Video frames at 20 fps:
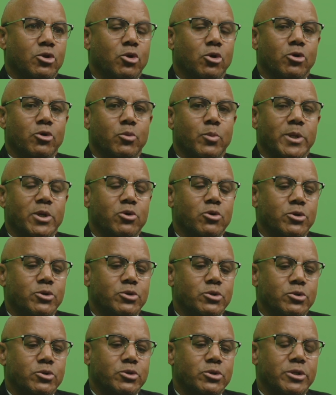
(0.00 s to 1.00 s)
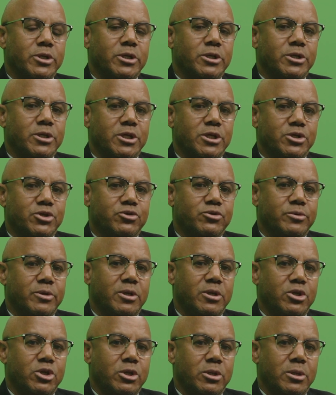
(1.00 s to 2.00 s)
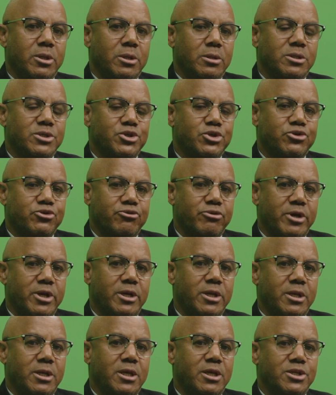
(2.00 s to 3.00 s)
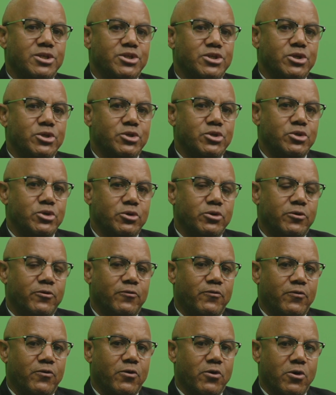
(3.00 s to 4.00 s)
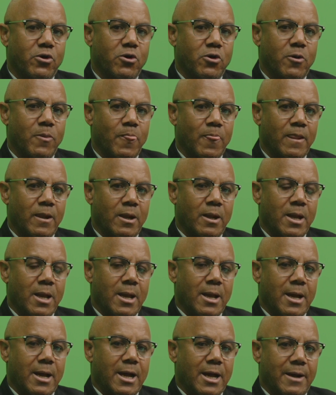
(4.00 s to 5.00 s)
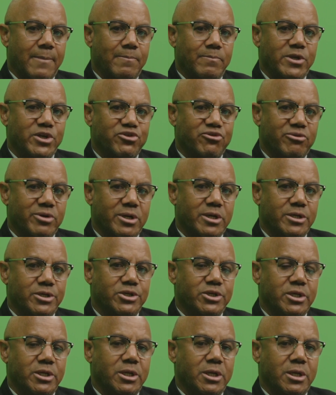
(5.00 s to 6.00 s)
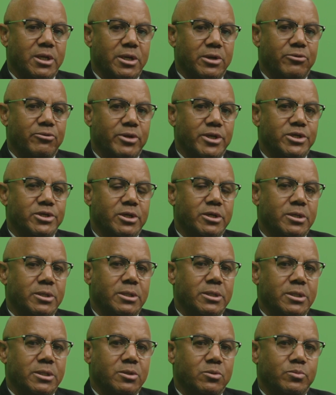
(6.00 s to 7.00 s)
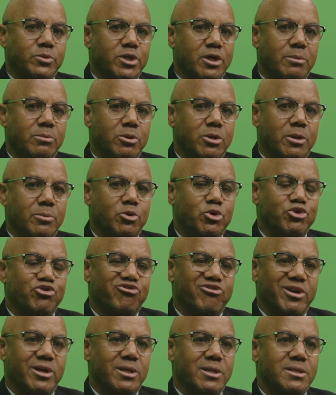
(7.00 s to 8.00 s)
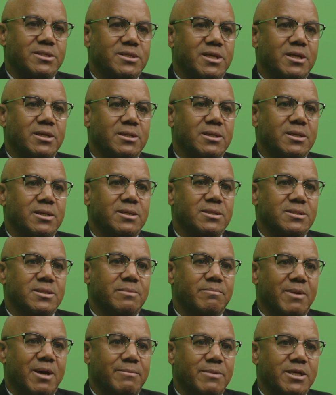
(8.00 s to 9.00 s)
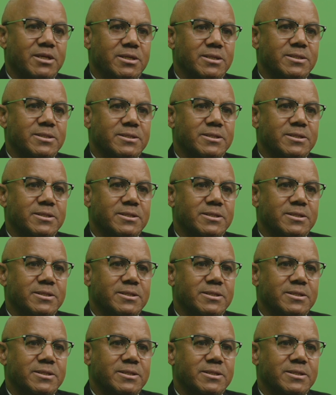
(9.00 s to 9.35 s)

No, we go to the Training Institute for Meteorology in the region. The WMO Training Center is in Barbados.